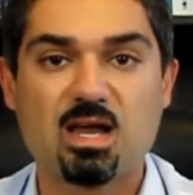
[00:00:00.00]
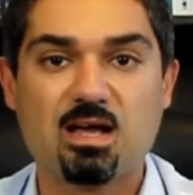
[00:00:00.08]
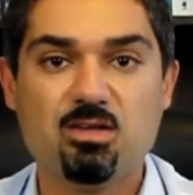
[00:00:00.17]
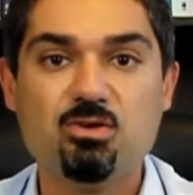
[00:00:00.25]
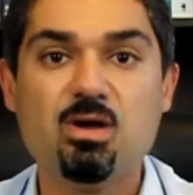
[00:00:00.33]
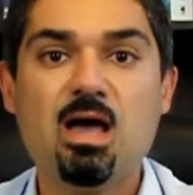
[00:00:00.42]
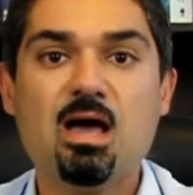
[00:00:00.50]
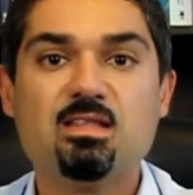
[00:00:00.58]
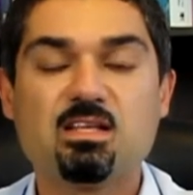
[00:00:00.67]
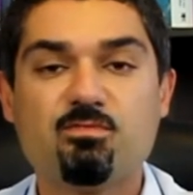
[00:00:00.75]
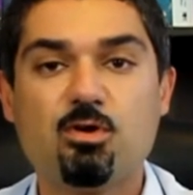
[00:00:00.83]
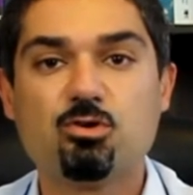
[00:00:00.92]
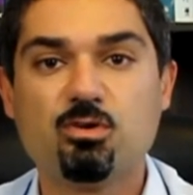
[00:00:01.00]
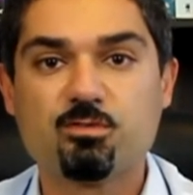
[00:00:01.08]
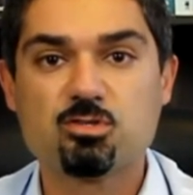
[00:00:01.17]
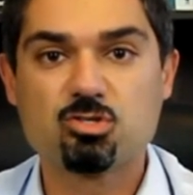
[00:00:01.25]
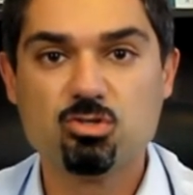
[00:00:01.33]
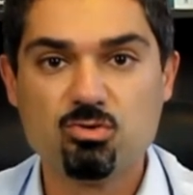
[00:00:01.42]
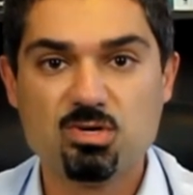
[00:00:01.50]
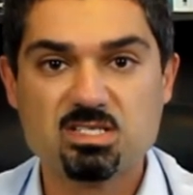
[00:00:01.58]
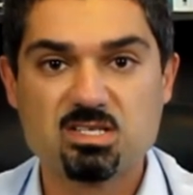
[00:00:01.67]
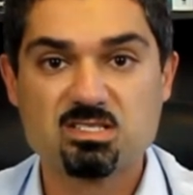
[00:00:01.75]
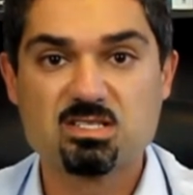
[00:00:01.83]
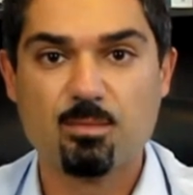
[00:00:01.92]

and that's very good for two reasons.